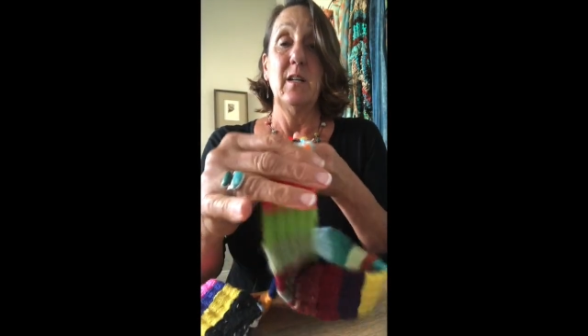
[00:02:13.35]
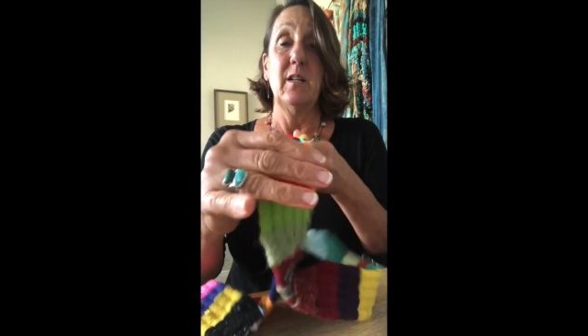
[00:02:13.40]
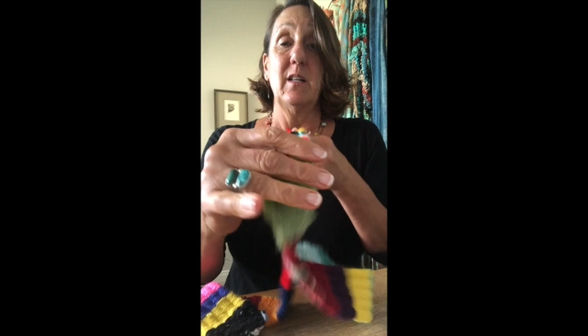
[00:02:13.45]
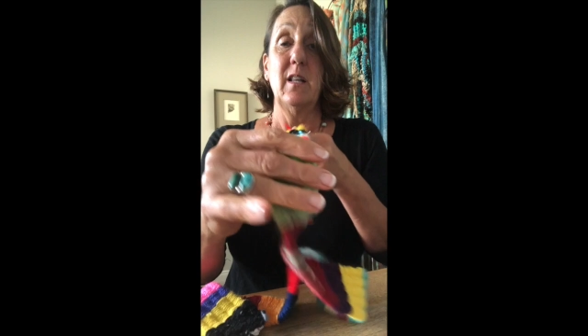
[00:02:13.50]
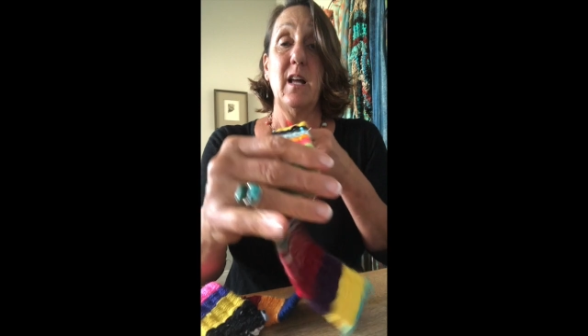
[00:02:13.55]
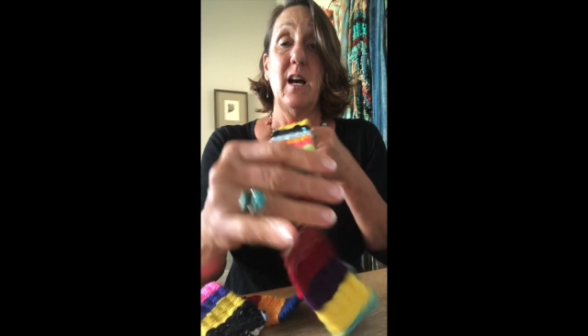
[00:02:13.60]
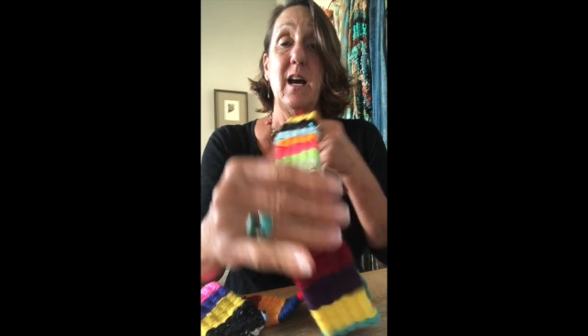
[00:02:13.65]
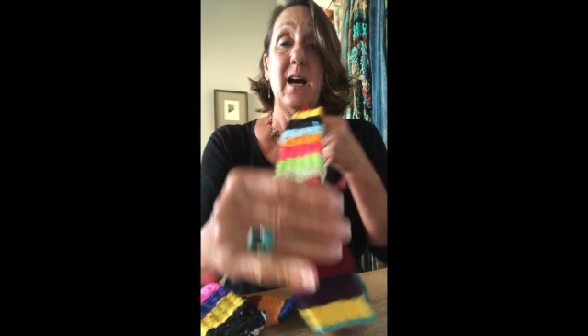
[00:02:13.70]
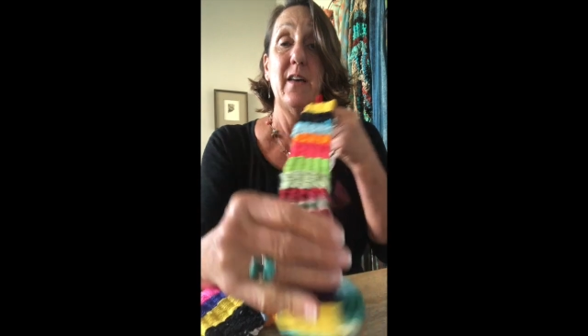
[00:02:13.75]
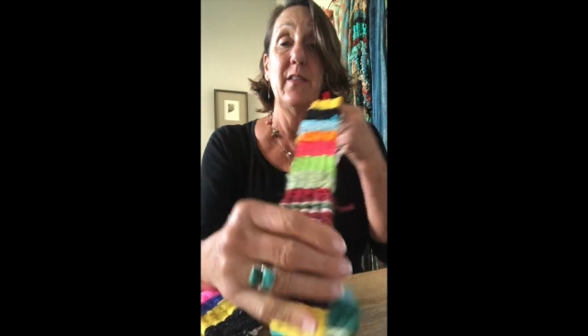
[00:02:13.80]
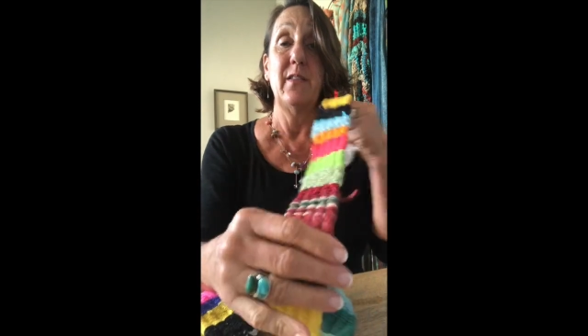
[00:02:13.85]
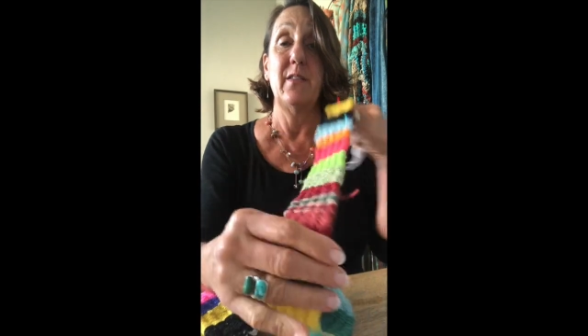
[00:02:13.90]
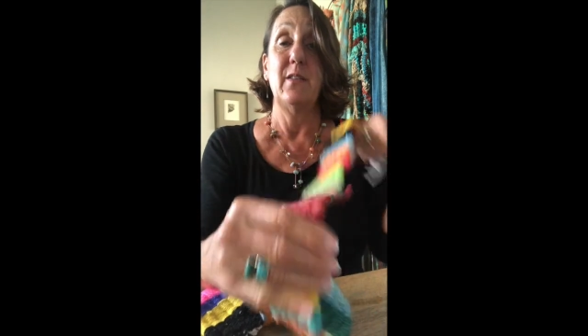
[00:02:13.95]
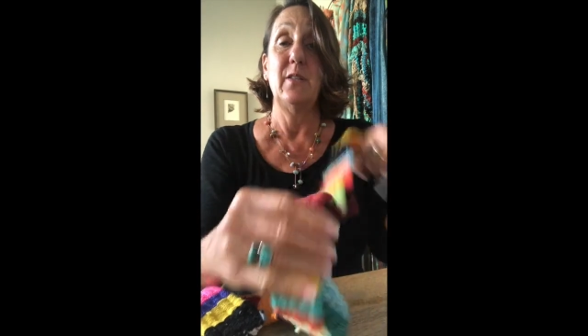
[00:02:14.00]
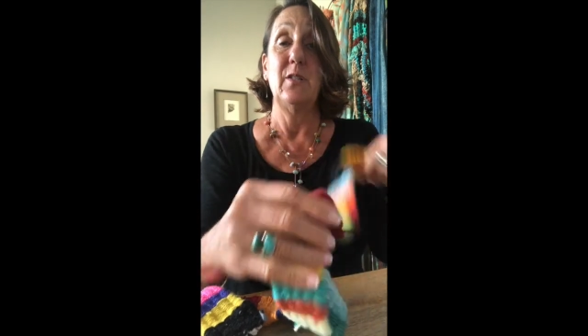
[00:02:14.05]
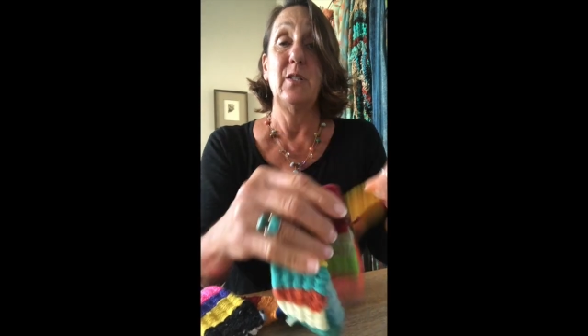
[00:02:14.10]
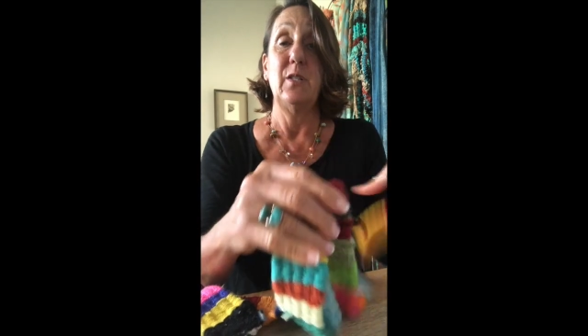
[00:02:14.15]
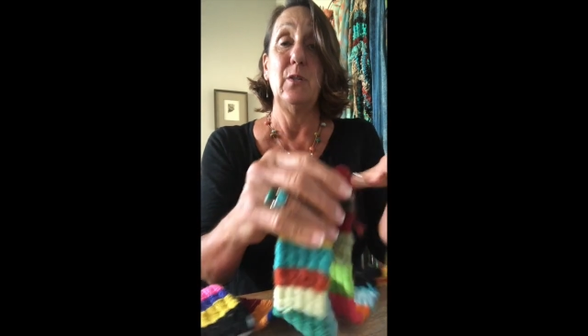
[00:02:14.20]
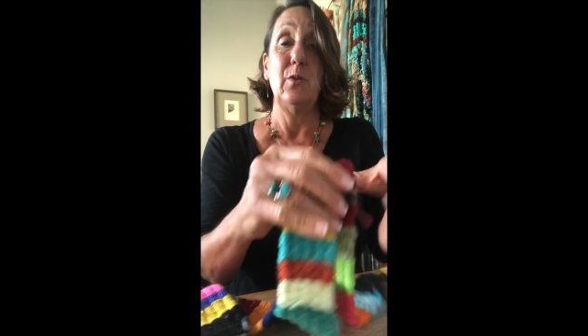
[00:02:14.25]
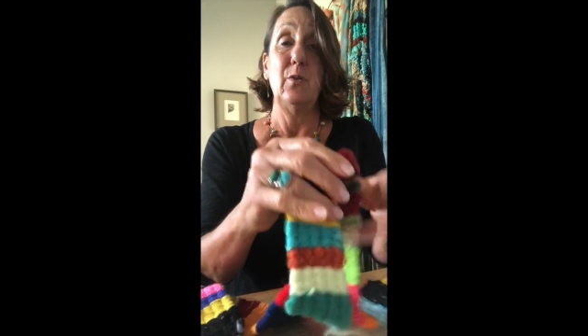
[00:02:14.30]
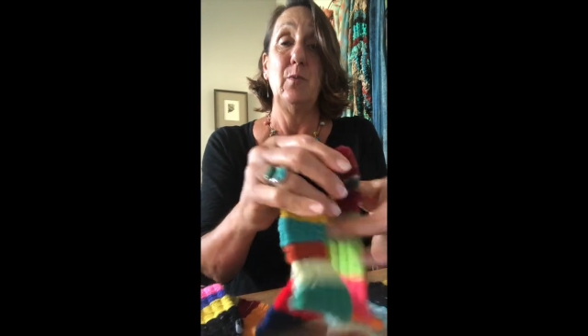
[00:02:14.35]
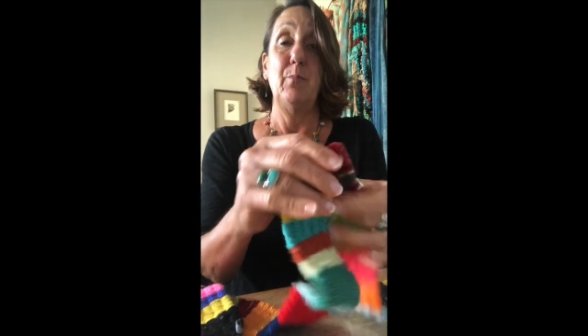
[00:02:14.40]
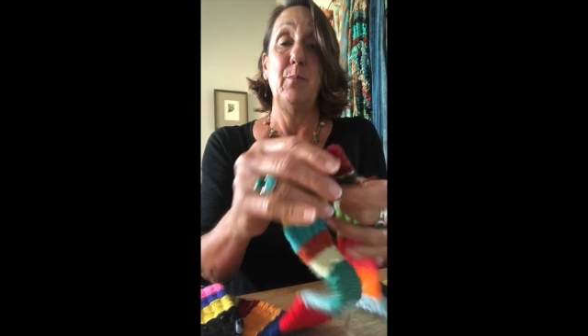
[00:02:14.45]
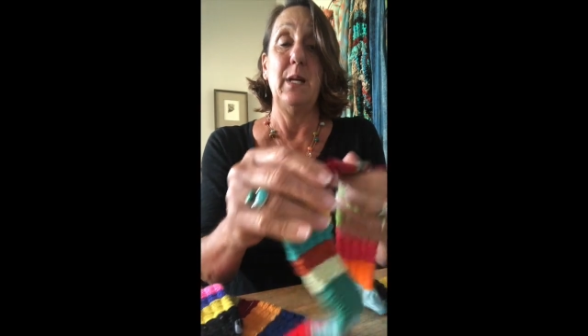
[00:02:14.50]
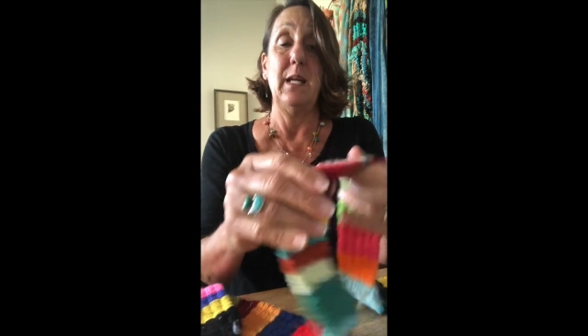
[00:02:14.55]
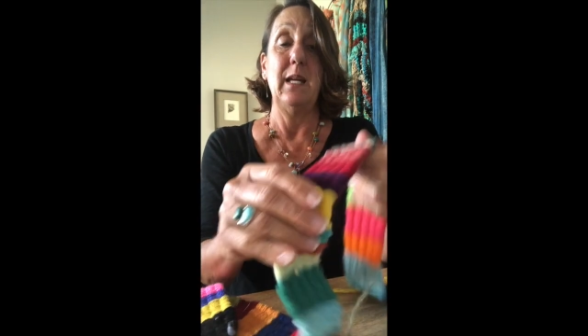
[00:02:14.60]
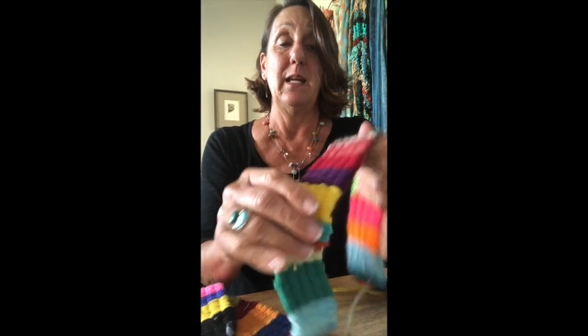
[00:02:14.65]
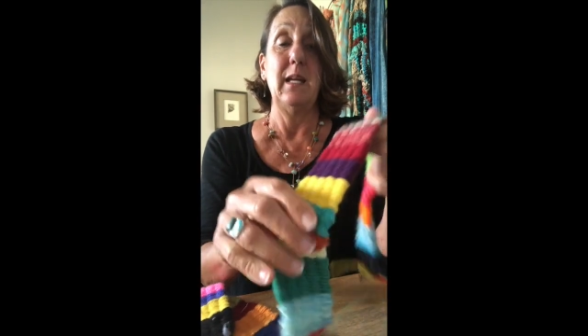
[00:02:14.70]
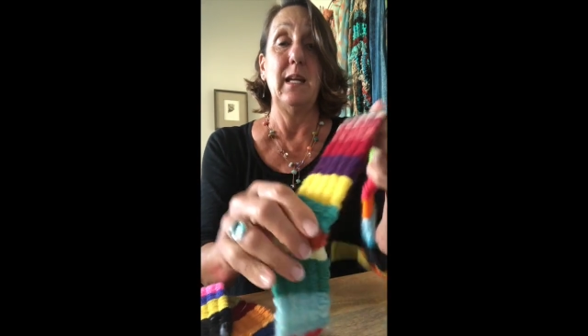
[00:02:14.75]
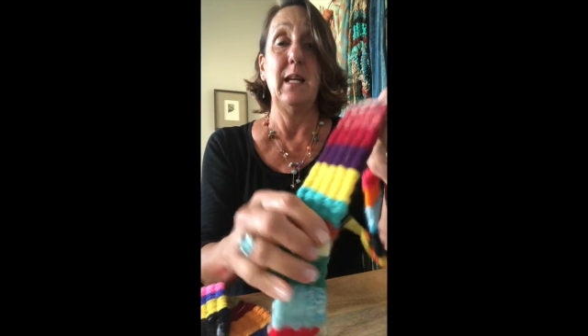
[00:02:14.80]
cloth to
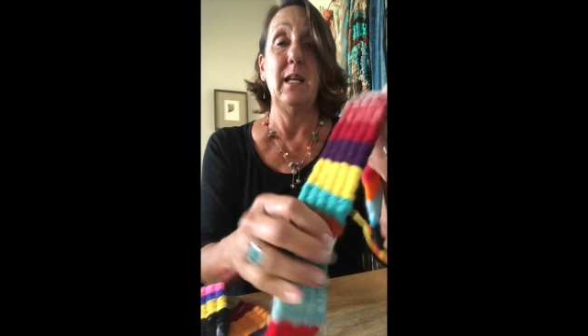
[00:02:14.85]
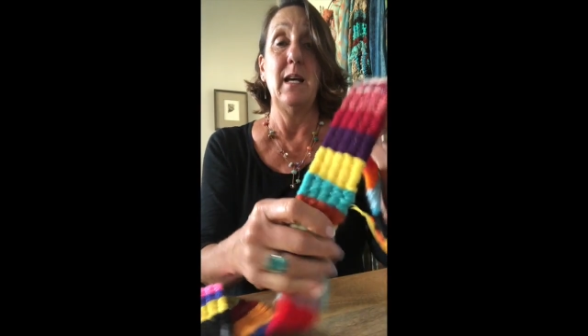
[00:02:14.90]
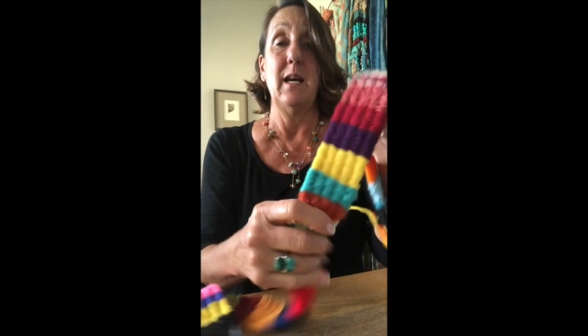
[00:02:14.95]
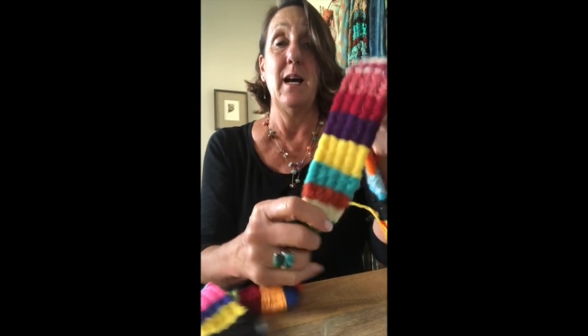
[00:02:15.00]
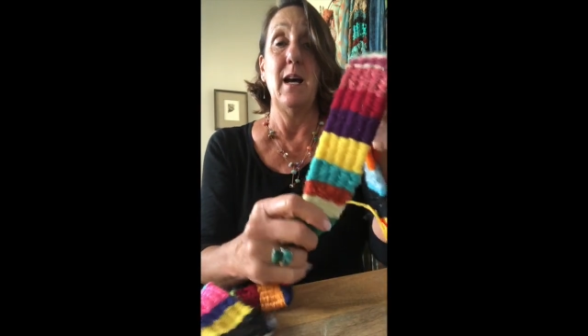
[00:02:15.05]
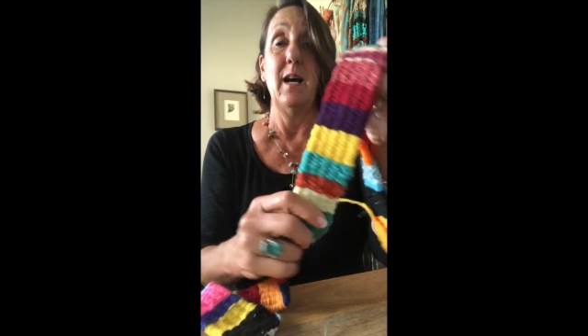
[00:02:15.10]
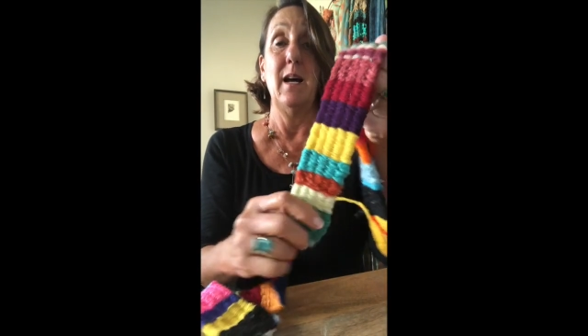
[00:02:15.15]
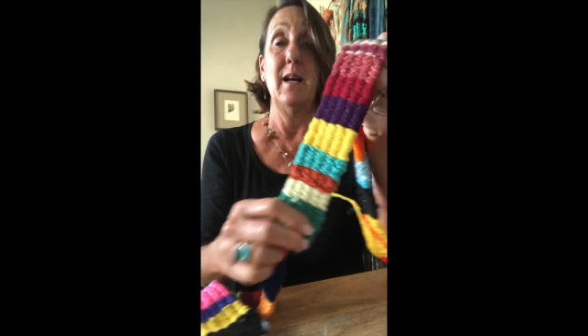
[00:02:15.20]
be